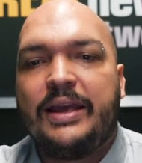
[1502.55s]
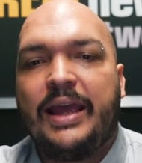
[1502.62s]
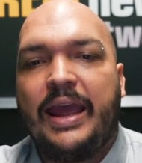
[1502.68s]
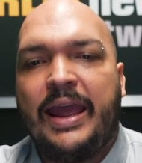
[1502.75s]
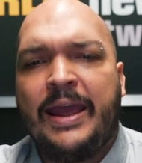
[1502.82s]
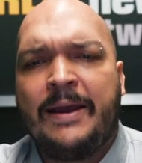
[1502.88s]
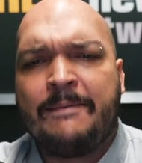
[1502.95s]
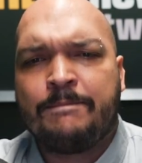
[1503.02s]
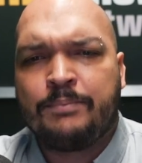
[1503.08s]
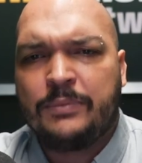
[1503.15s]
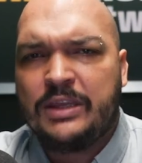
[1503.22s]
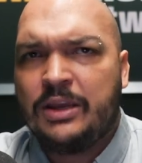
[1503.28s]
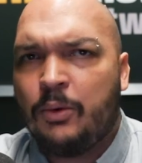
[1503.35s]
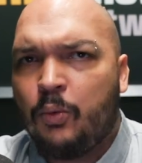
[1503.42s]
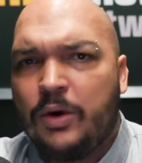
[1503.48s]
And,
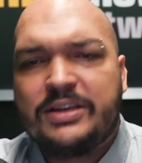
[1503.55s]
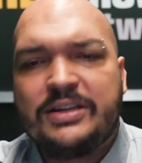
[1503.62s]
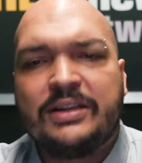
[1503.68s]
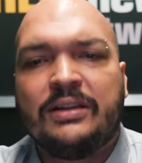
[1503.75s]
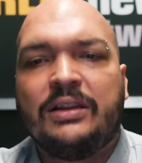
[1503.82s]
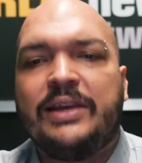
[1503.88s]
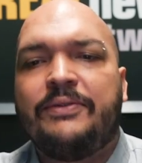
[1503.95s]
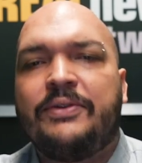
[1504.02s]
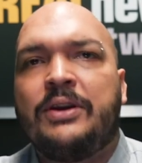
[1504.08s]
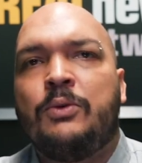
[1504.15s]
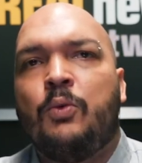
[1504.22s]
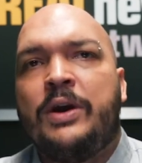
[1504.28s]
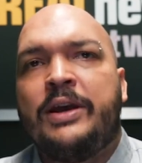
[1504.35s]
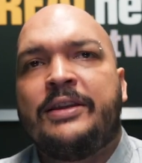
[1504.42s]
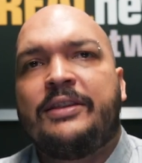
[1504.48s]
you know, what did living
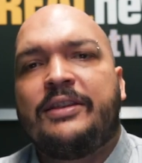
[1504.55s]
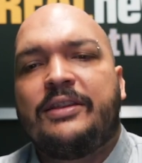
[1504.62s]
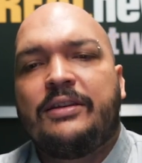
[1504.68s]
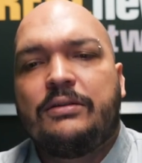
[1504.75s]
with,